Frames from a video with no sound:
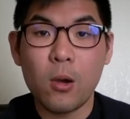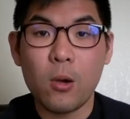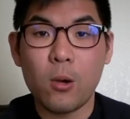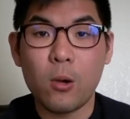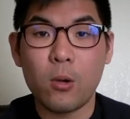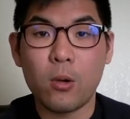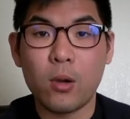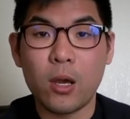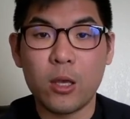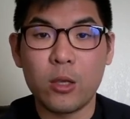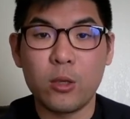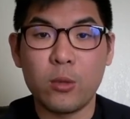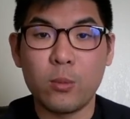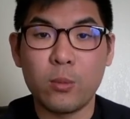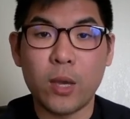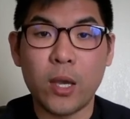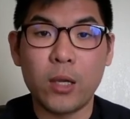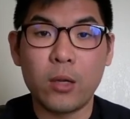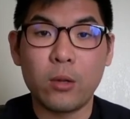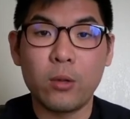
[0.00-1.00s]
Or uh, you
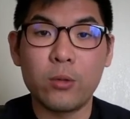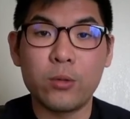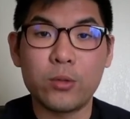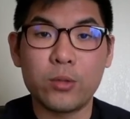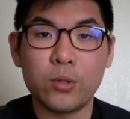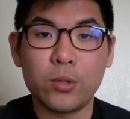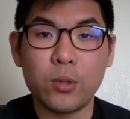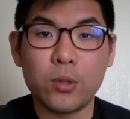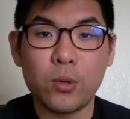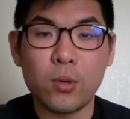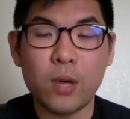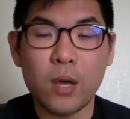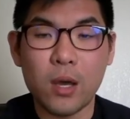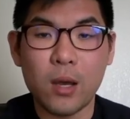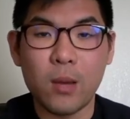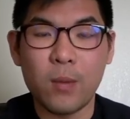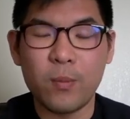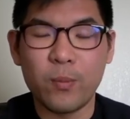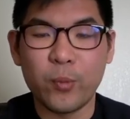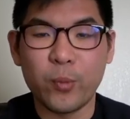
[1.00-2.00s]
might also
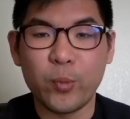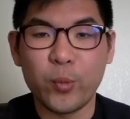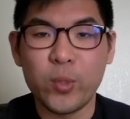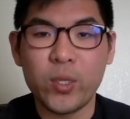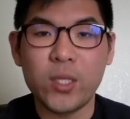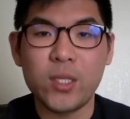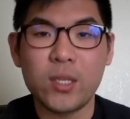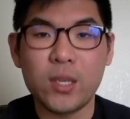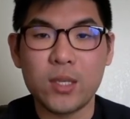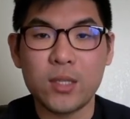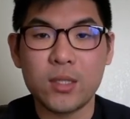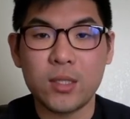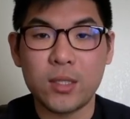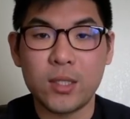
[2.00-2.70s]
um, readjust the